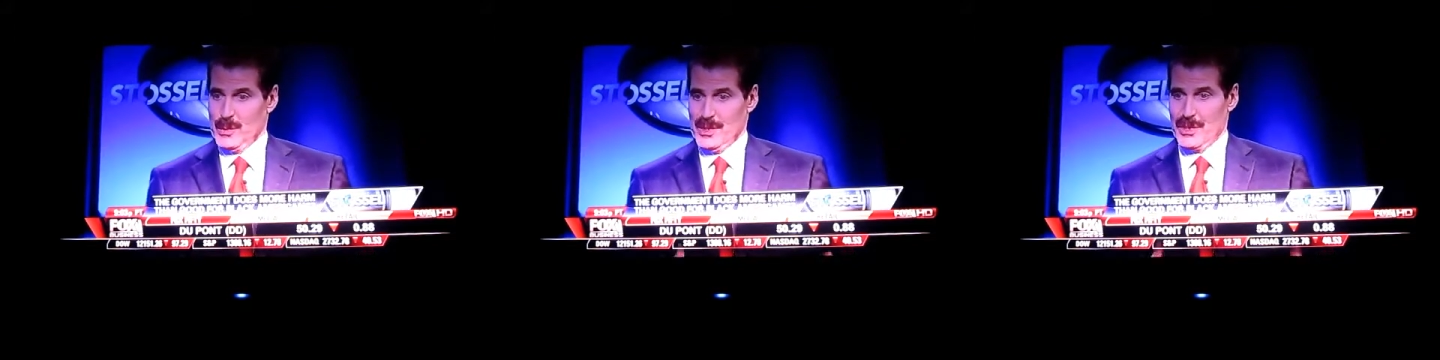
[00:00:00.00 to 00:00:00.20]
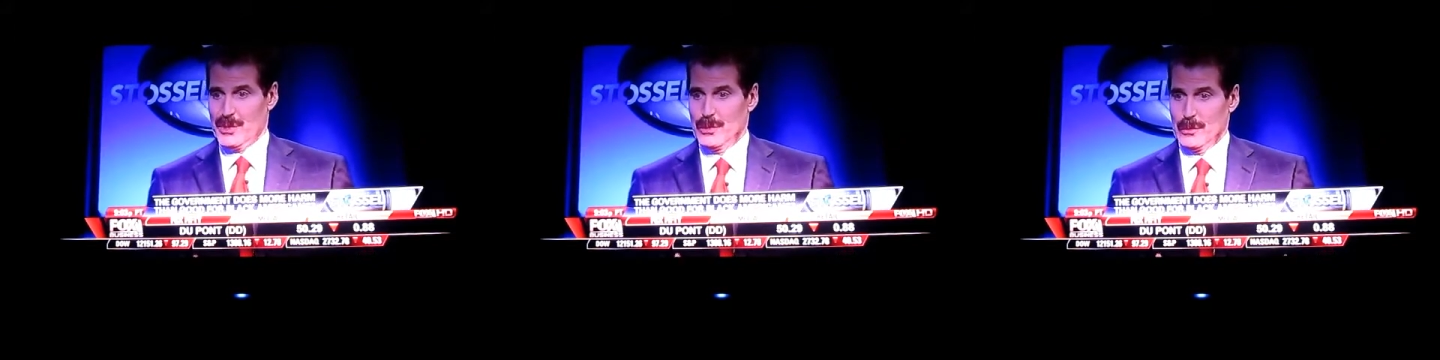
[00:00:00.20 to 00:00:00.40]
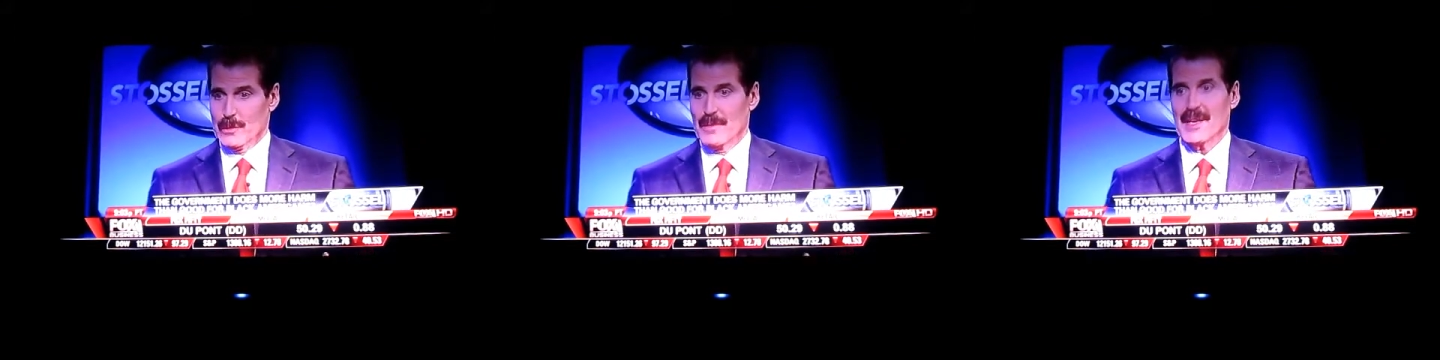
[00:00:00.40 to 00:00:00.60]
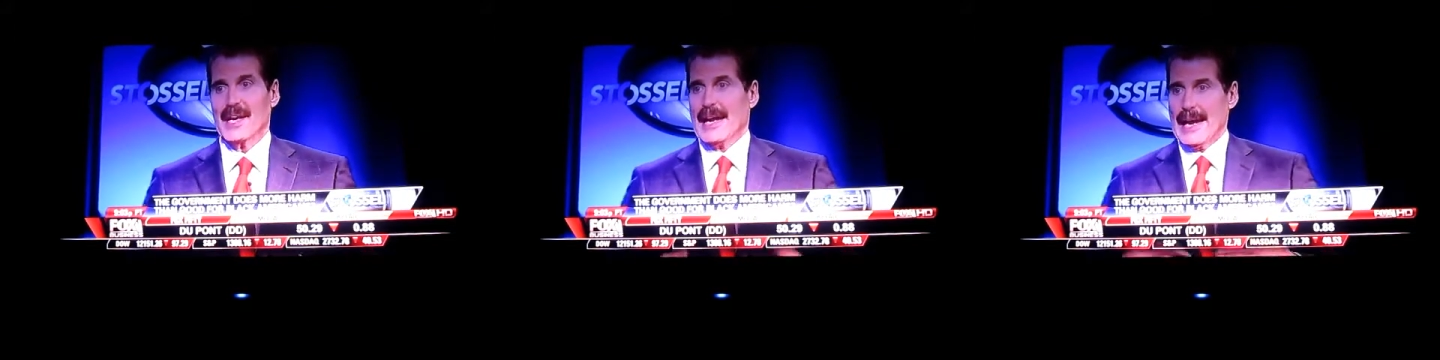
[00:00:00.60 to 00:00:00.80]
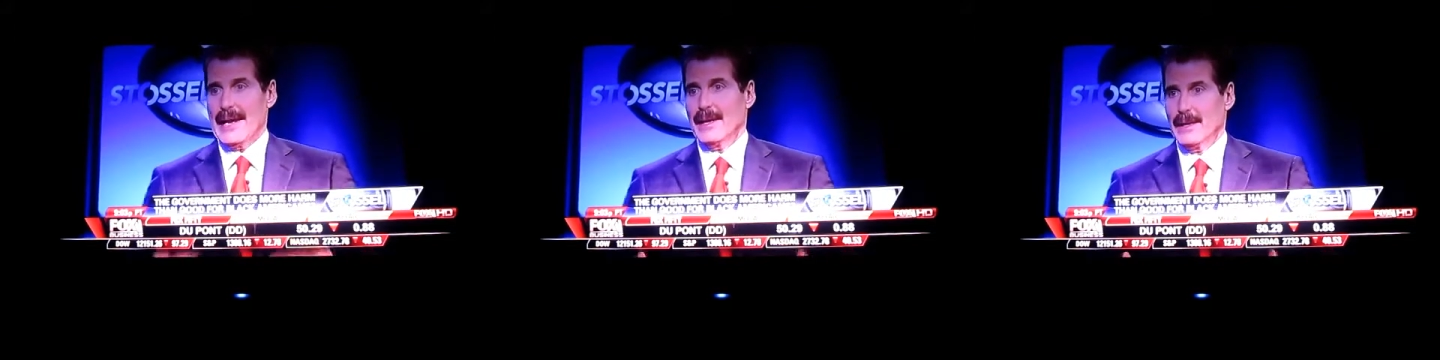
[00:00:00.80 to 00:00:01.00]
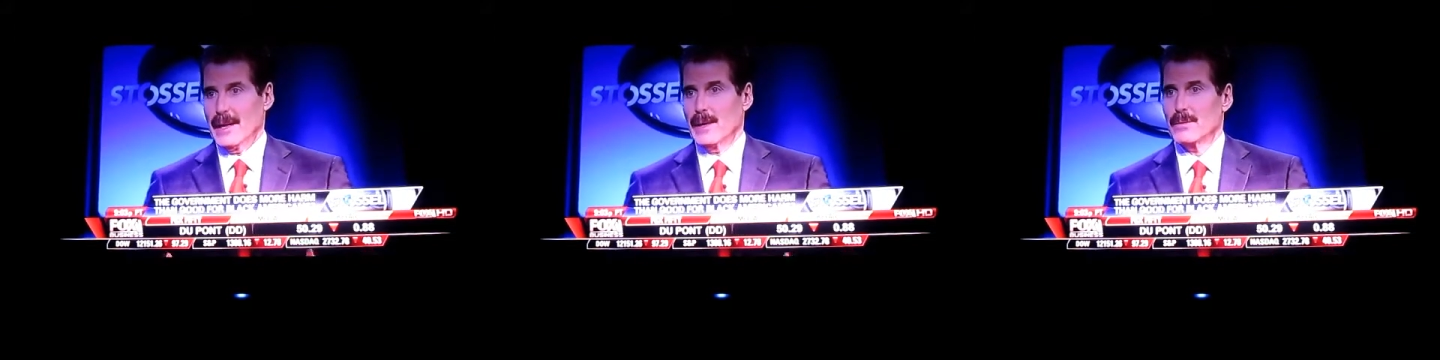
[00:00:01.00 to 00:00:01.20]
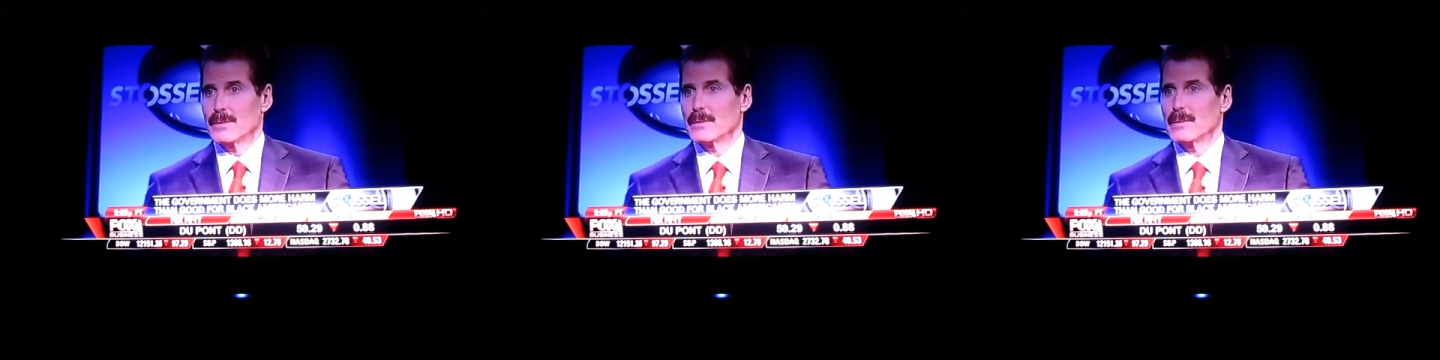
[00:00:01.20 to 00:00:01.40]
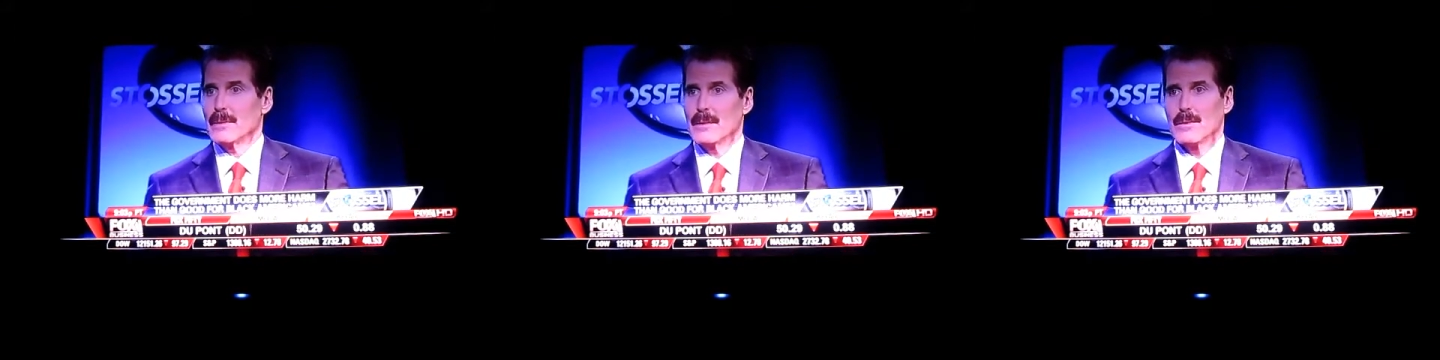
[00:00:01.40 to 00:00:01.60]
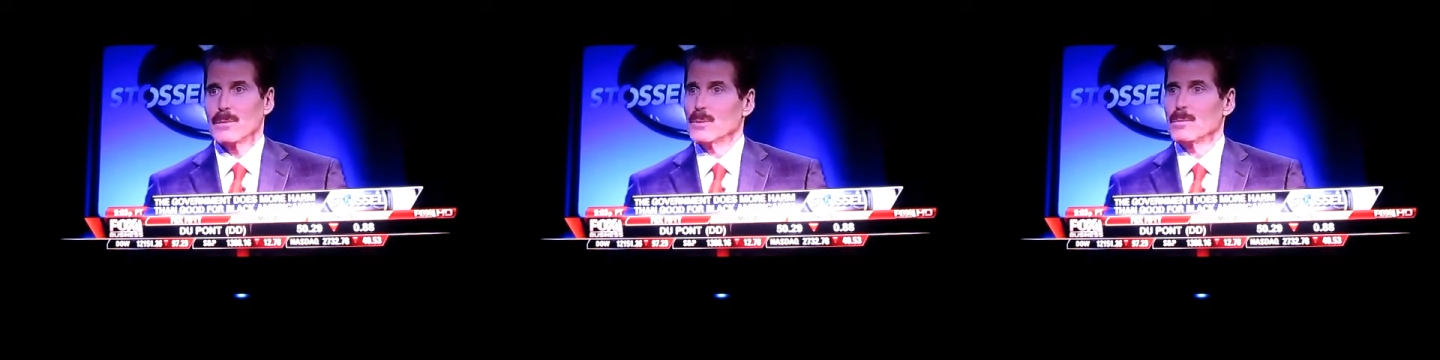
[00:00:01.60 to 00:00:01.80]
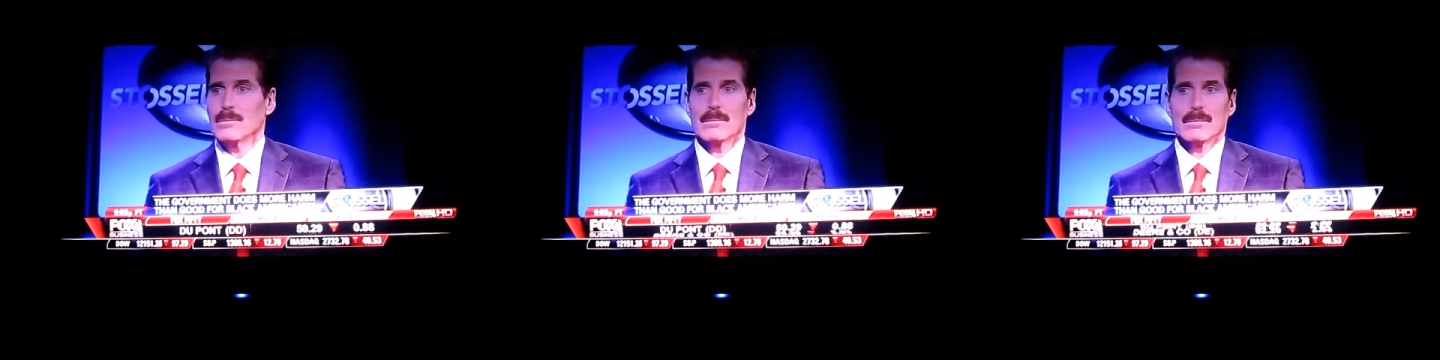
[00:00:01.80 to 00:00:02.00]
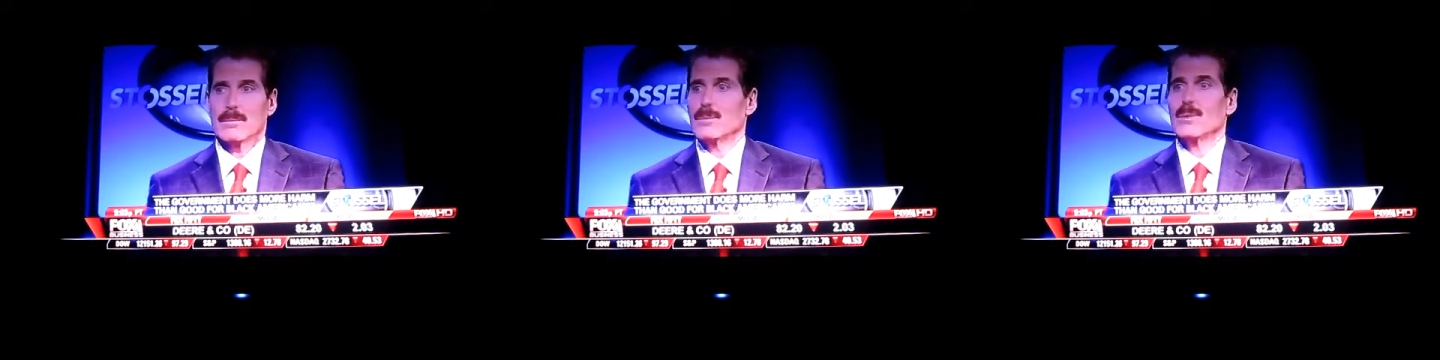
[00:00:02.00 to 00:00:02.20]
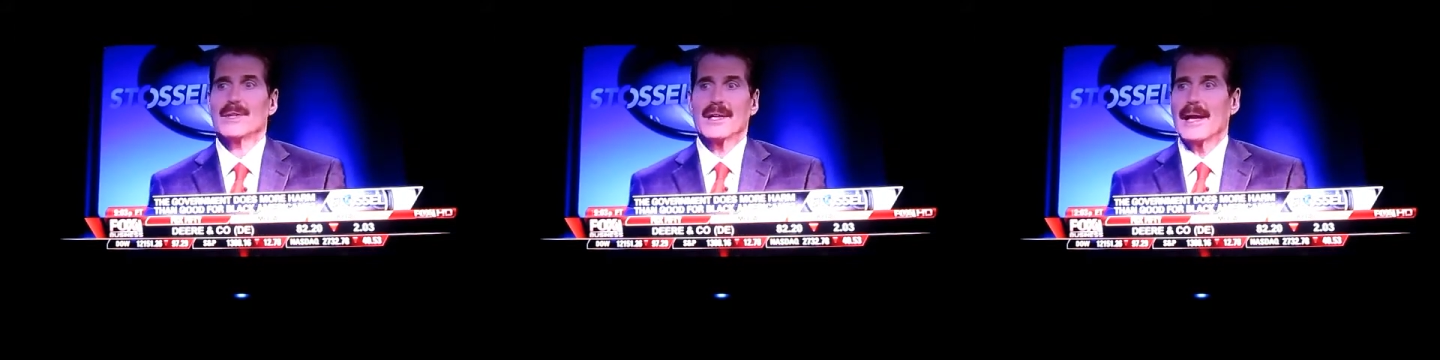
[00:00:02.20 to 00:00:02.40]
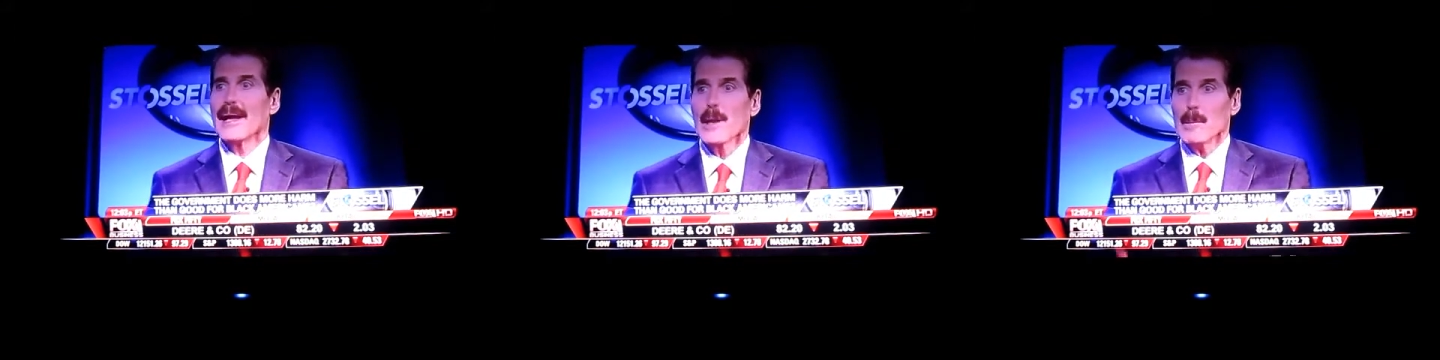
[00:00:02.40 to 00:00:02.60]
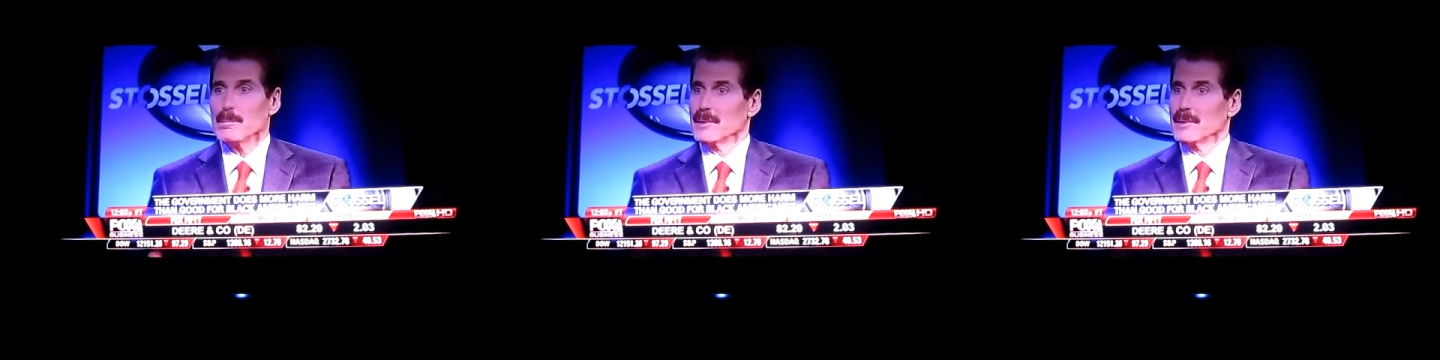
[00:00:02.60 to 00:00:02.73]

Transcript: assume that a handout would help